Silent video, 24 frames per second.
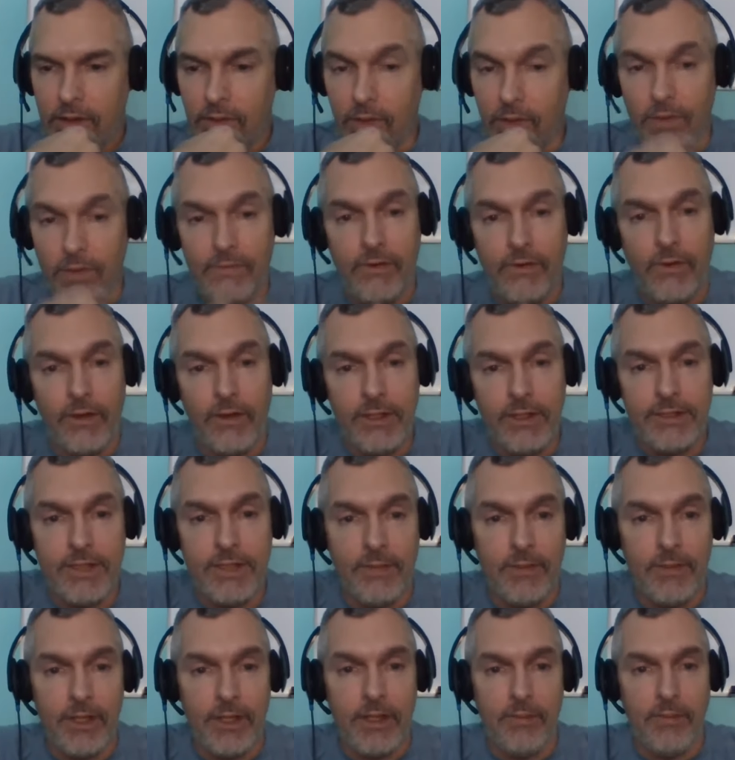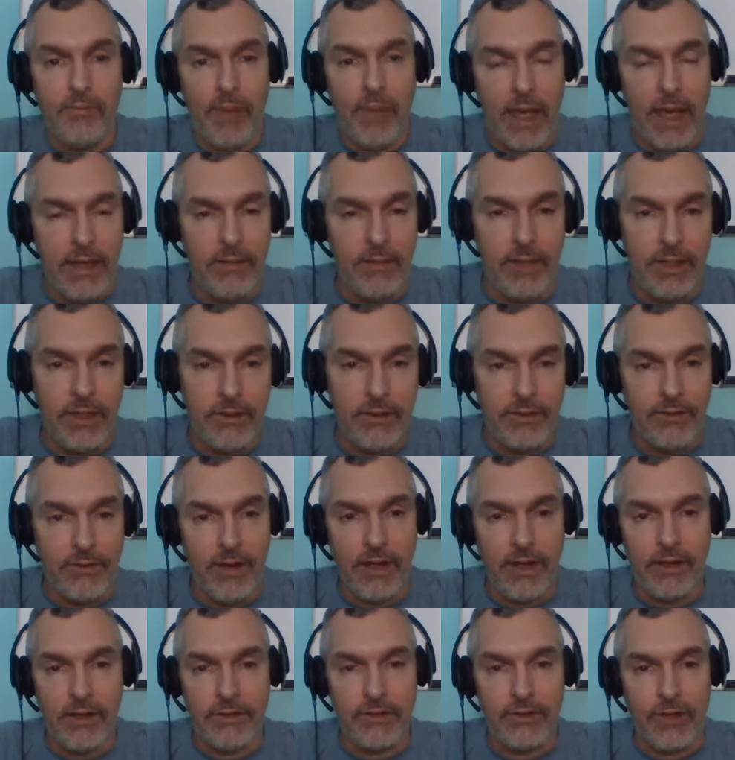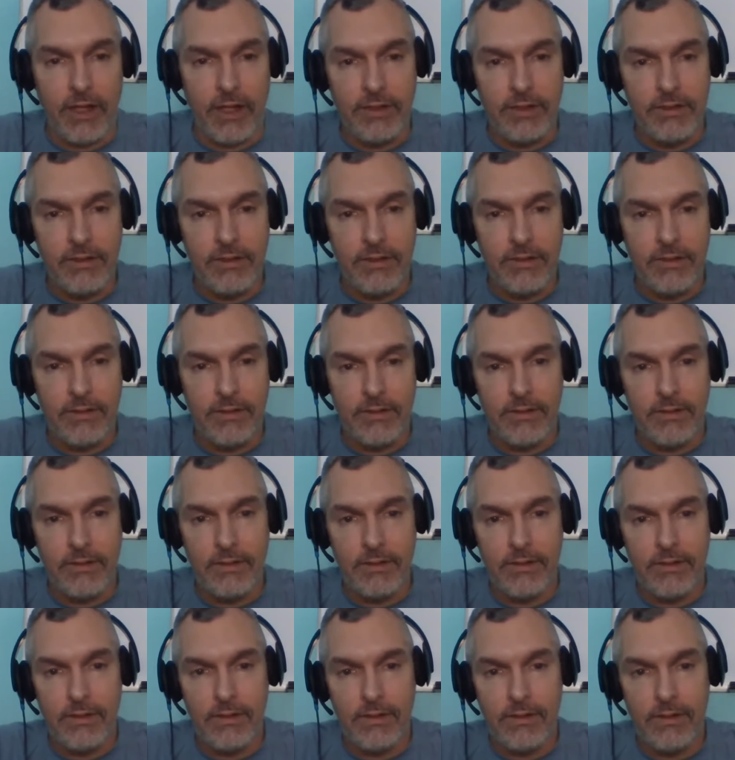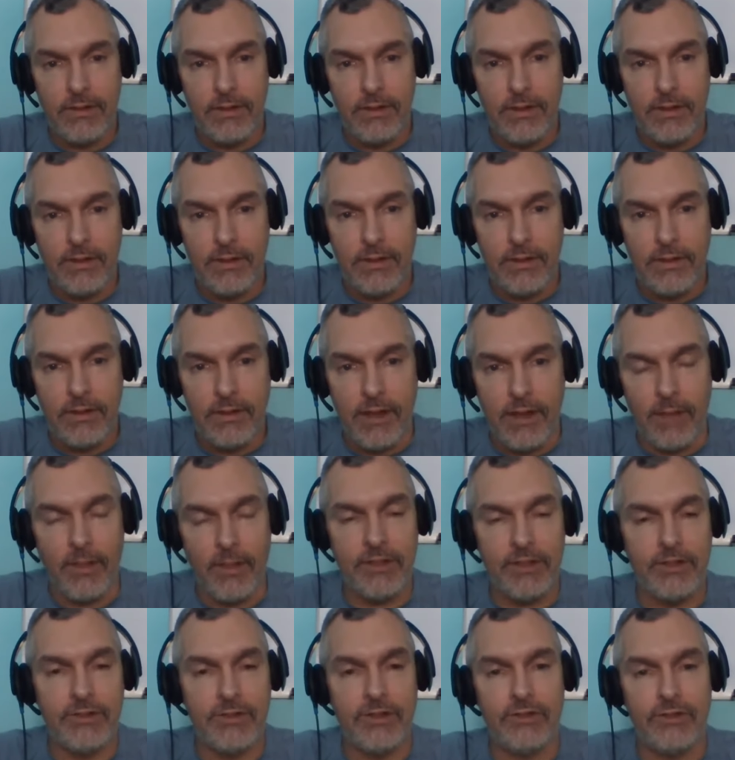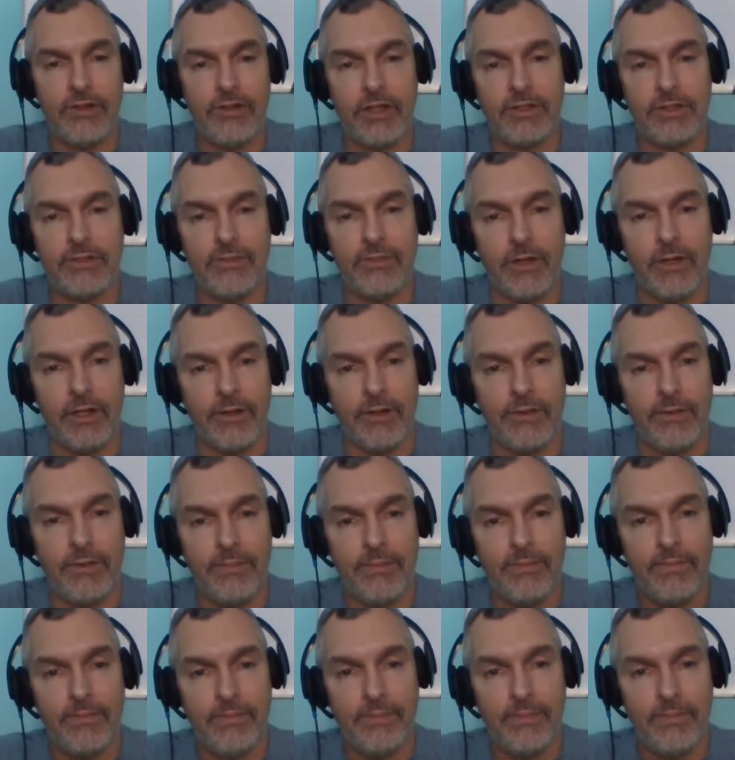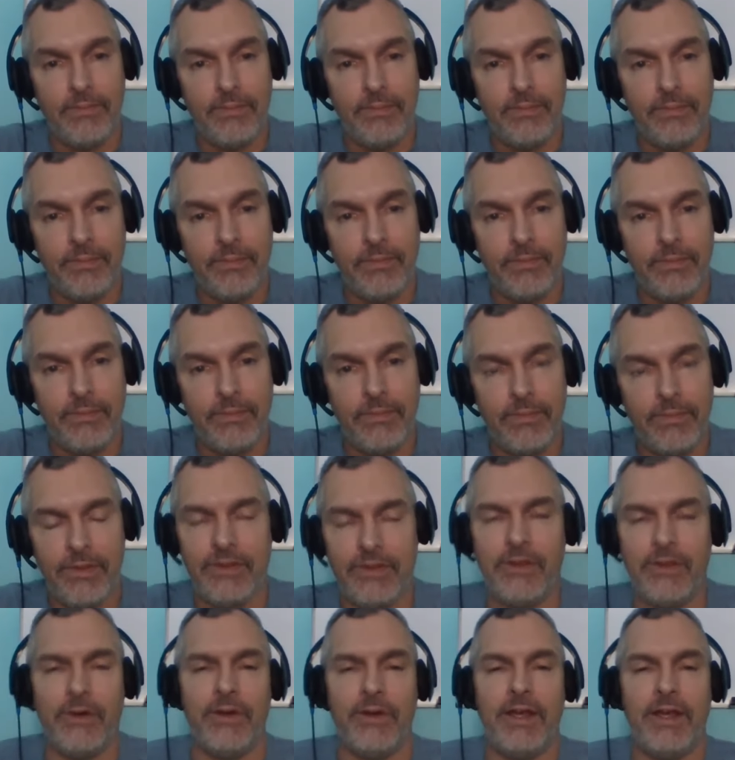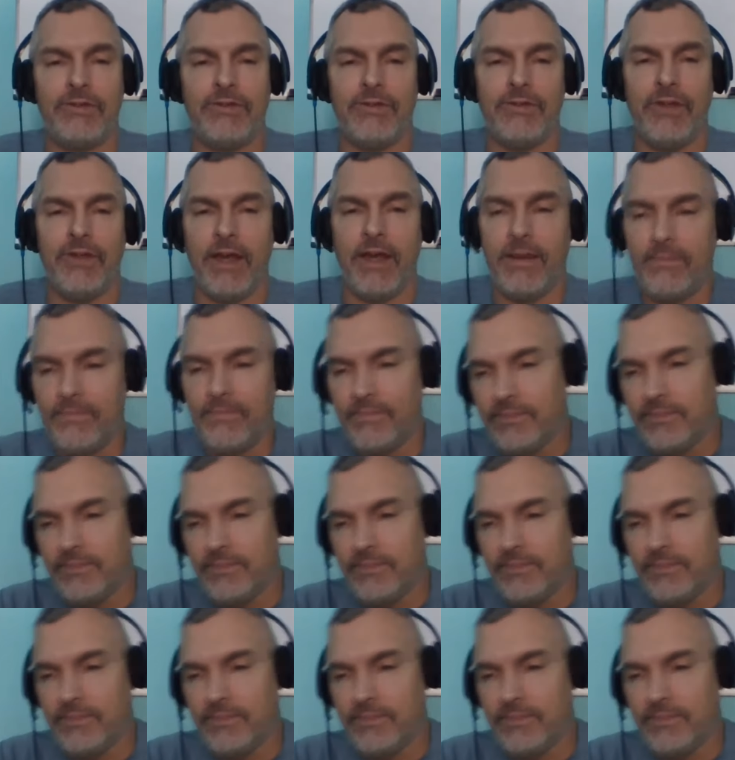Well, of course someone can pay me to write a trust. How much is the trust worth? Don't answer that.